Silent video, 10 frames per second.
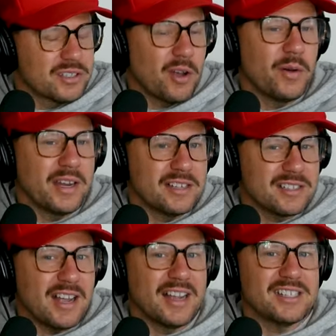so yeah. it
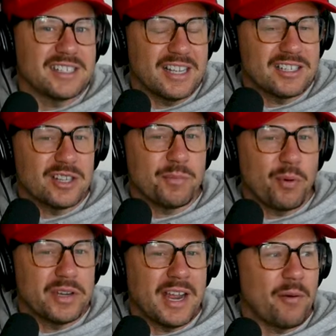is nice to get to the
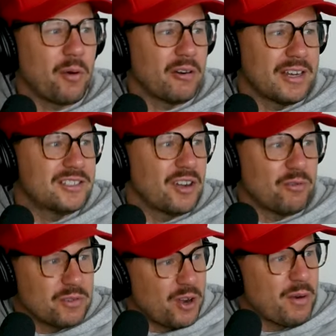point now where I
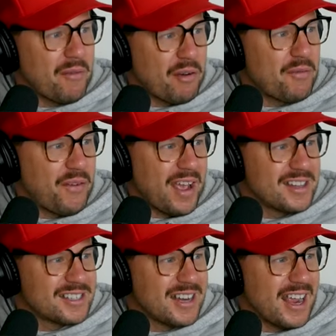don't know every
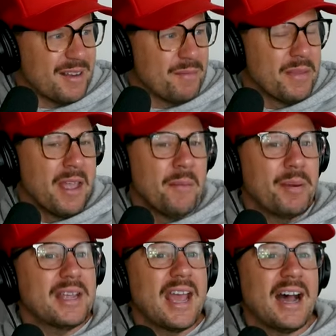fan's name. Sure.
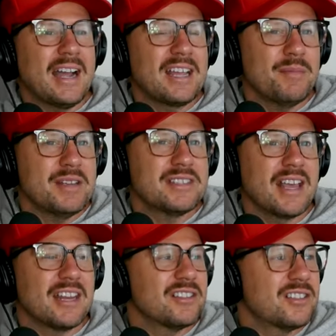But yeah, I can be
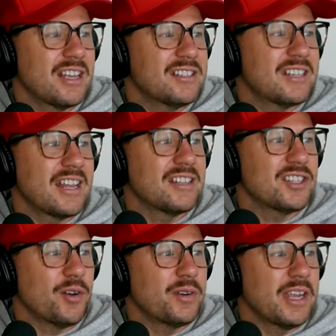San in San
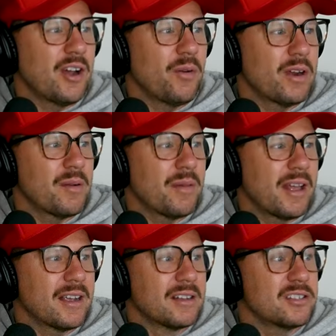Antonio and I'd be
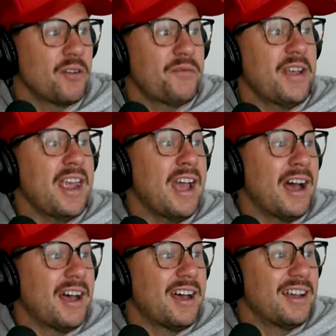like,
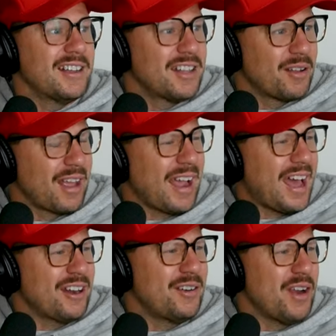Sophia! And they're yeah. like,
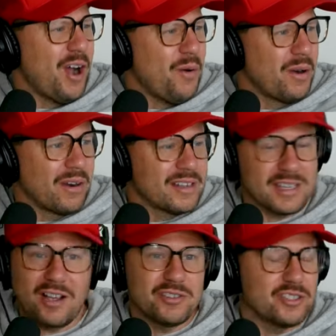how do you know her? I was
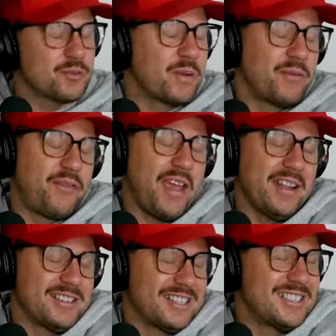like, oh, she's just been a
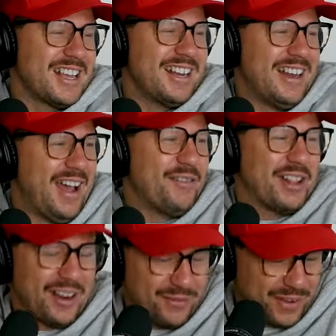fan since I didn't have a lot of